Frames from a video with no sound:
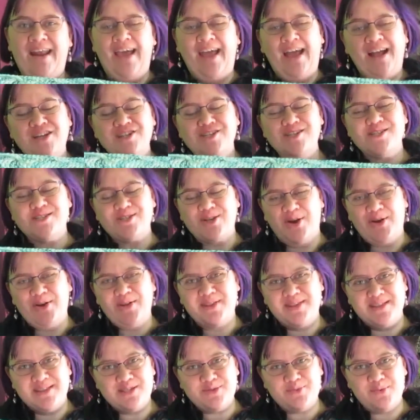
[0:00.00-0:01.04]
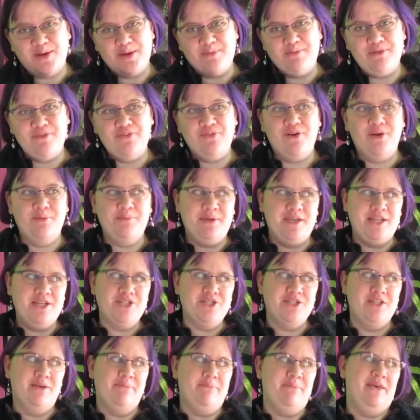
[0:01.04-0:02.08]
I actually started this one before
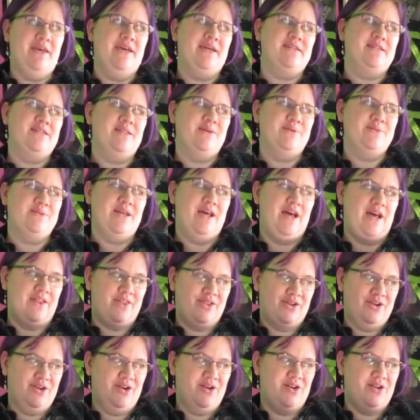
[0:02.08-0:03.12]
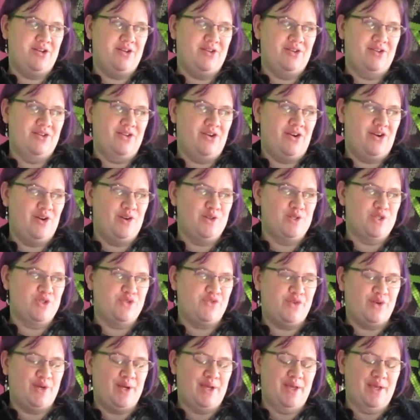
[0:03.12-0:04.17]
Peachlet picked those other yarns
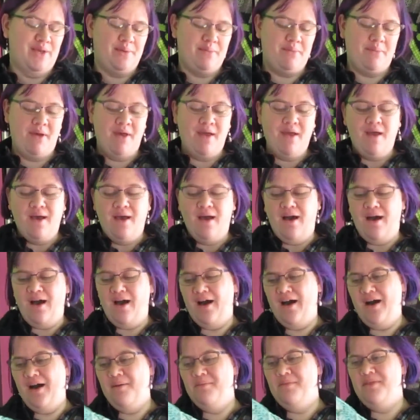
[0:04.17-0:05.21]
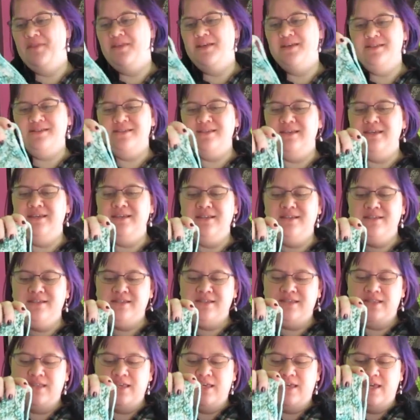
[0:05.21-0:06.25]
for him. Um, this
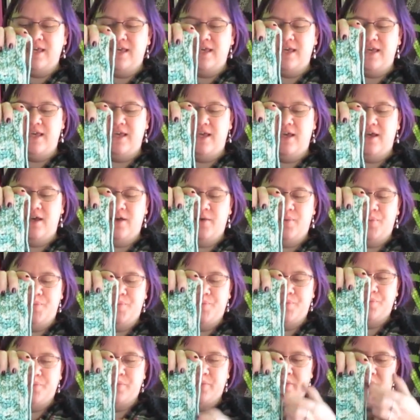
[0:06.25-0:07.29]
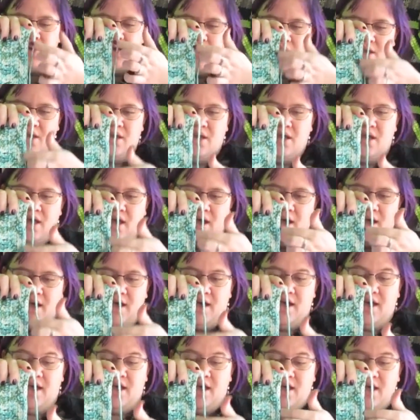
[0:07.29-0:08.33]
is the
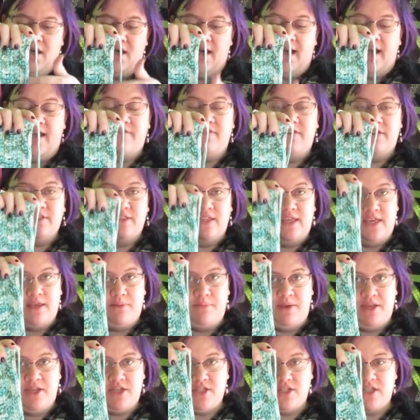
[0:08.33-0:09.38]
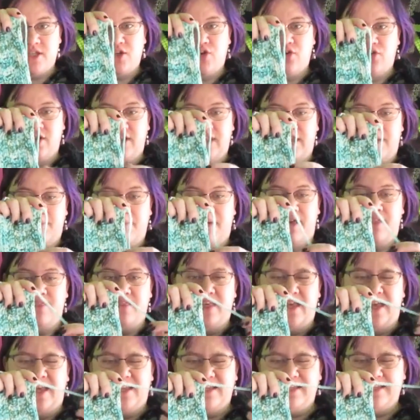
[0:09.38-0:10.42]
uh, Ivy League Peaches and Cream and
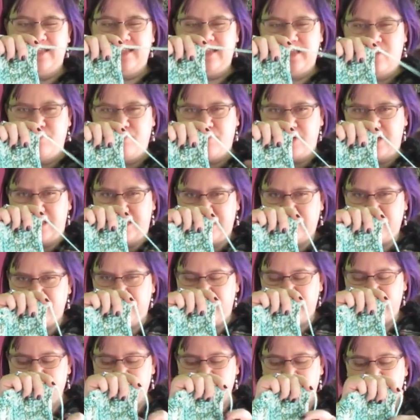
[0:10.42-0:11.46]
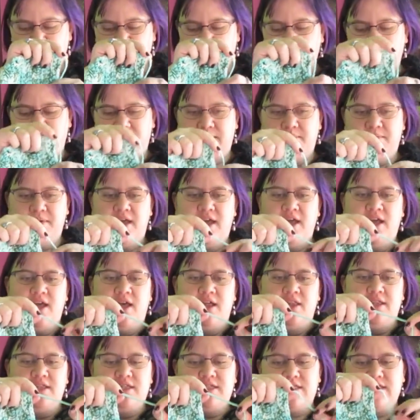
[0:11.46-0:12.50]
then Sea Breeze Peaches and Cream.
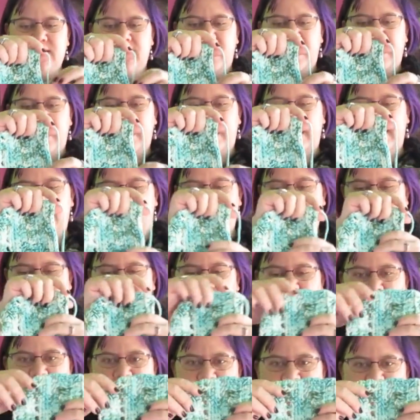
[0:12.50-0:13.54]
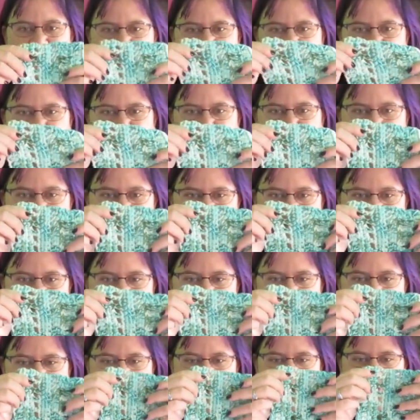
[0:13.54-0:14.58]
This like kind of light turquoisey
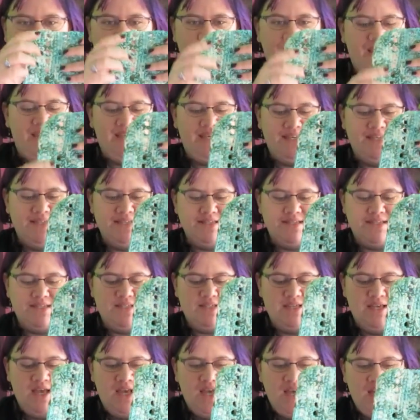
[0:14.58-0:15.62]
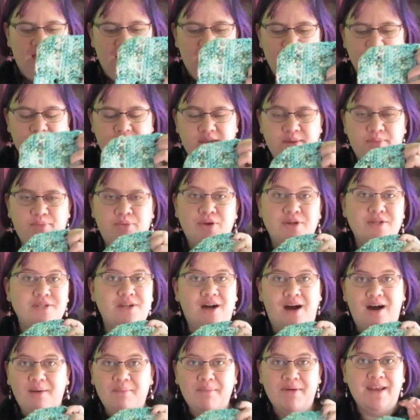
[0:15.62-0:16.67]
blue is the
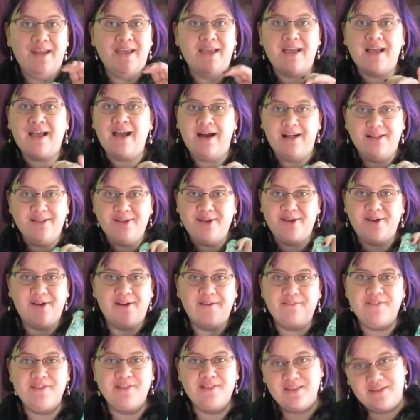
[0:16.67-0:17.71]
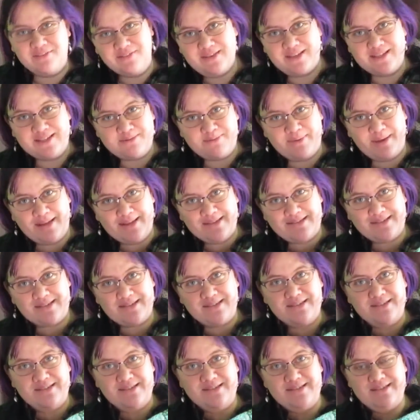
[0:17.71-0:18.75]
predominant color of the living
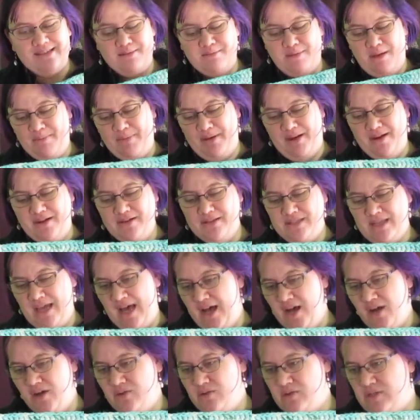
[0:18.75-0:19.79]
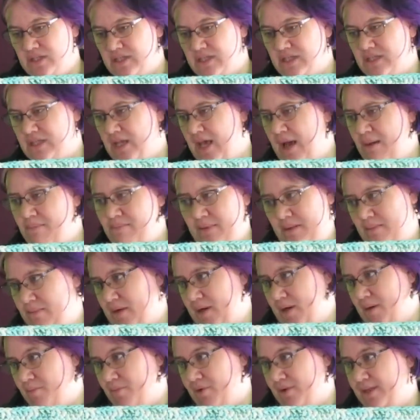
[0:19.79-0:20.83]
spaces in my parents' house. My
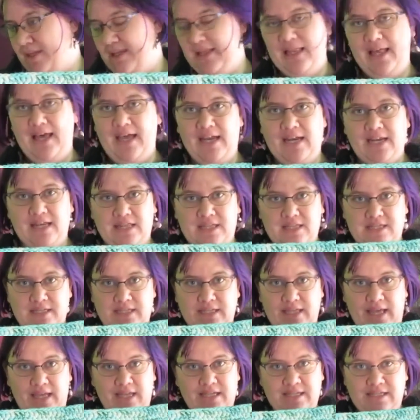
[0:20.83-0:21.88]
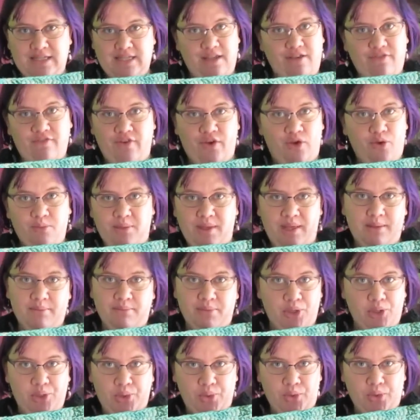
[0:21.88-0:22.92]
mom really liked this like sea foamy
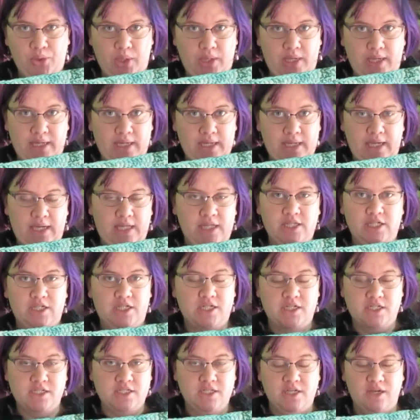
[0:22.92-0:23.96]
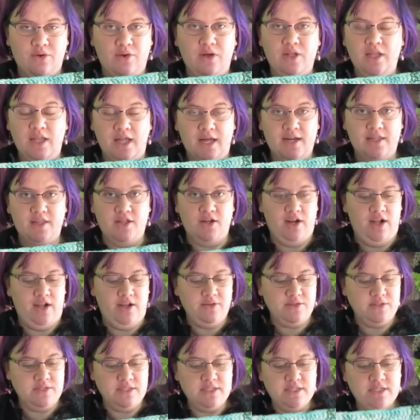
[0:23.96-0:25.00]
blue green color, so a lot of their
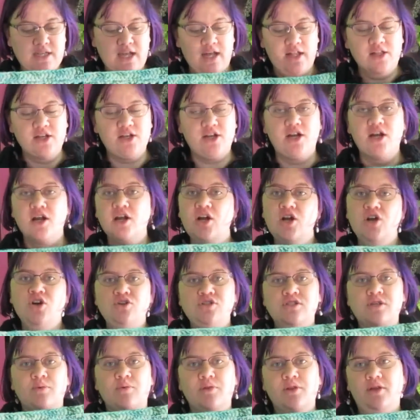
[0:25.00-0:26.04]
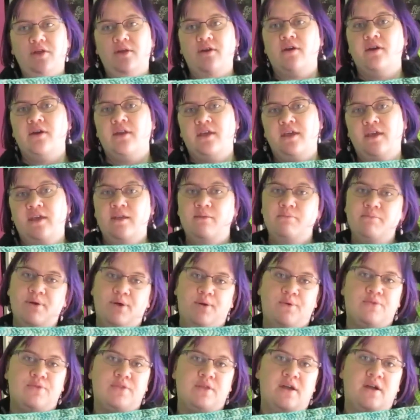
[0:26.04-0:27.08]
houses is color. So it will look good in
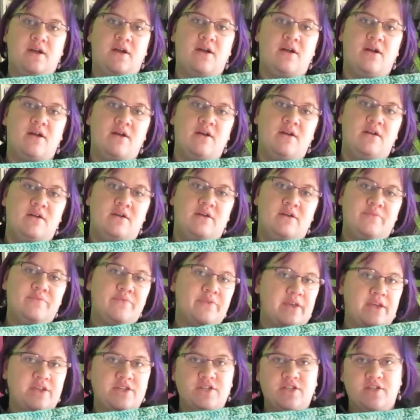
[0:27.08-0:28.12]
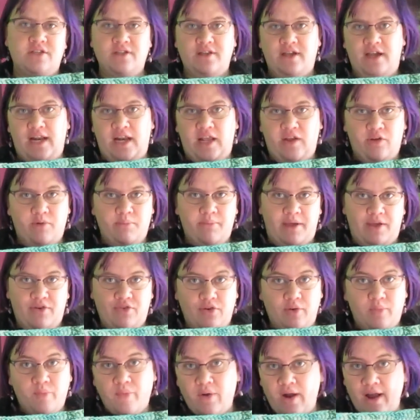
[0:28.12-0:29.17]
both their kitchen, dining room,
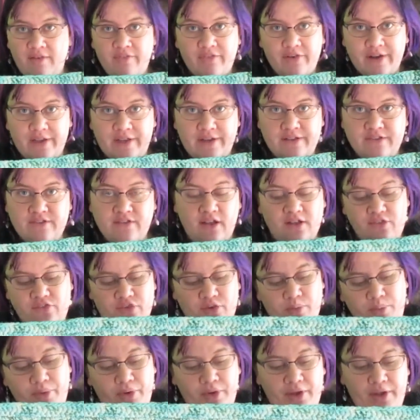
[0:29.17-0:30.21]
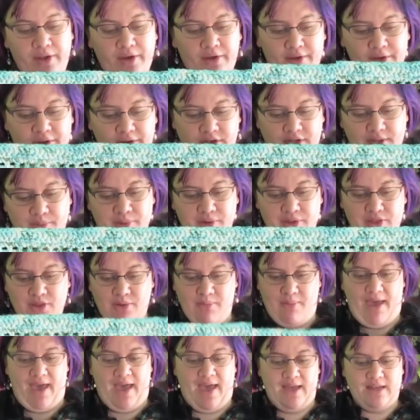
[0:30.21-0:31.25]
bedroom, wherever he decides to put to put
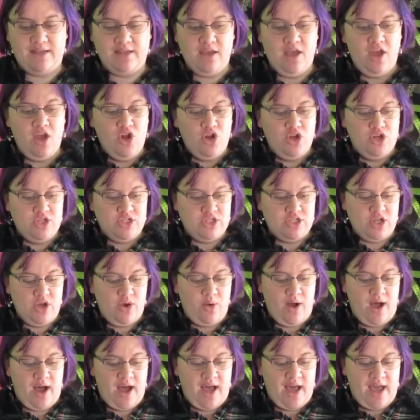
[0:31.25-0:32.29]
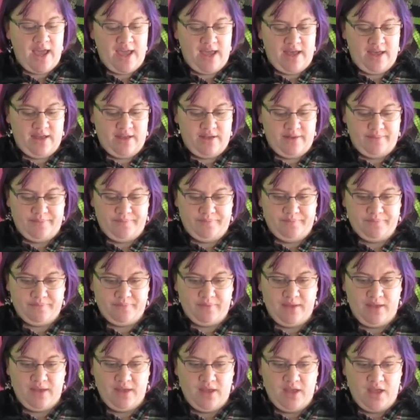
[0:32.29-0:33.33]
them at. So I um
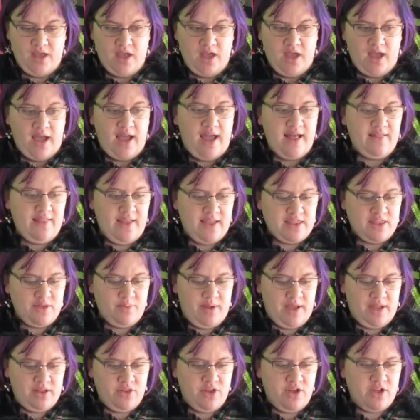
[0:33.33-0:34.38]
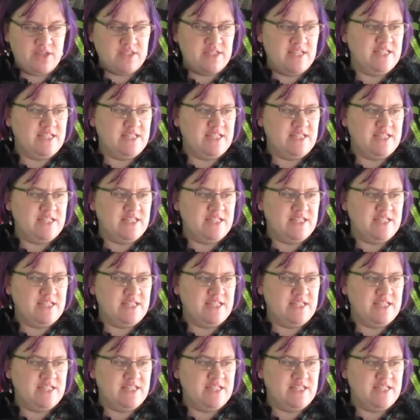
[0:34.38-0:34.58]
I like the way it looks.